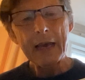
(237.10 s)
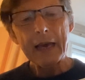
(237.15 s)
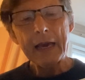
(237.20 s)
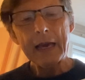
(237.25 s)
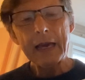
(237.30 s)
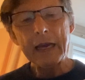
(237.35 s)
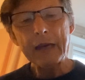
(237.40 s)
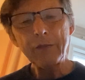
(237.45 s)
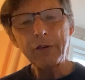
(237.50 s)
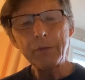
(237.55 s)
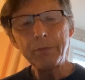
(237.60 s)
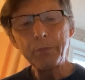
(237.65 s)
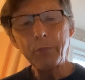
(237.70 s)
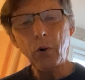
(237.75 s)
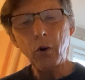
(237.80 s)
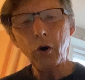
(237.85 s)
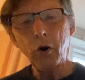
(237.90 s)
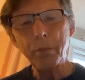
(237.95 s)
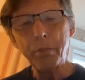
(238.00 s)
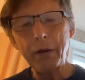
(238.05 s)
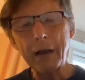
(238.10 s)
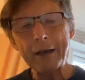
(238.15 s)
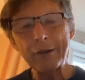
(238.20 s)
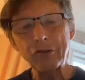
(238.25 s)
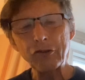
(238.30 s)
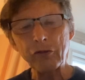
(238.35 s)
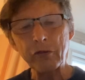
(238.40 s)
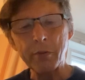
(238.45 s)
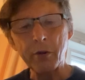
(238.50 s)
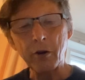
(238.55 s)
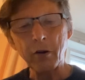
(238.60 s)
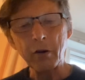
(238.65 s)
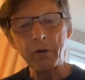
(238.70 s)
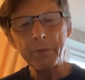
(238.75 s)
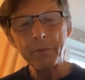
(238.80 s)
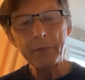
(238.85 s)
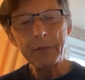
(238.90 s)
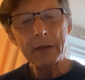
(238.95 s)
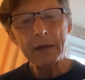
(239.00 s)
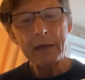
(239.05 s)
even more pleasurable,
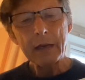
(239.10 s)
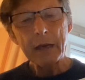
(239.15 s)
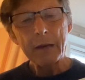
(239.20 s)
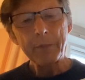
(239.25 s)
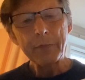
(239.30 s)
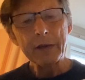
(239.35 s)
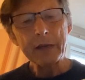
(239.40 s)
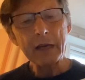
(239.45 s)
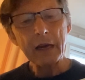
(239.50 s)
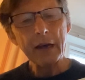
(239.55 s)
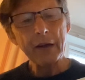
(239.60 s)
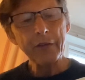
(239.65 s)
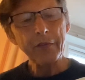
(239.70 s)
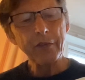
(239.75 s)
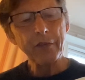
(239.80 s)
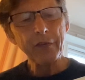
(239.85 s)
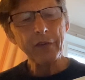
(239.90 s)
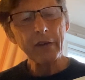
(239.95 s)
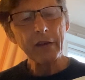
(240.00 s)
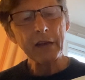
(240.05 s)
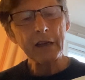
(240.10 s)
because